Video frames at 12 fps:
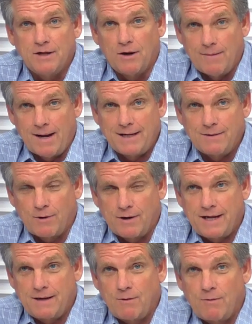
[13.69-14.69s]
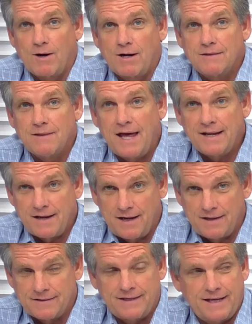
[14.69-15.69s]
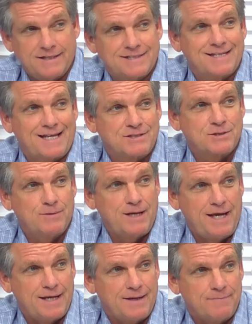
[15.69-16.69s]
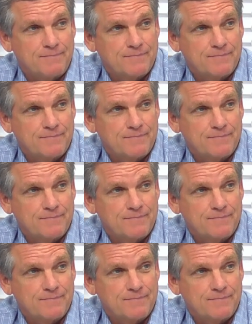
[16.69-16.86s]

We don't mind working. We work a lot of holidays, and that's okay. Yeah.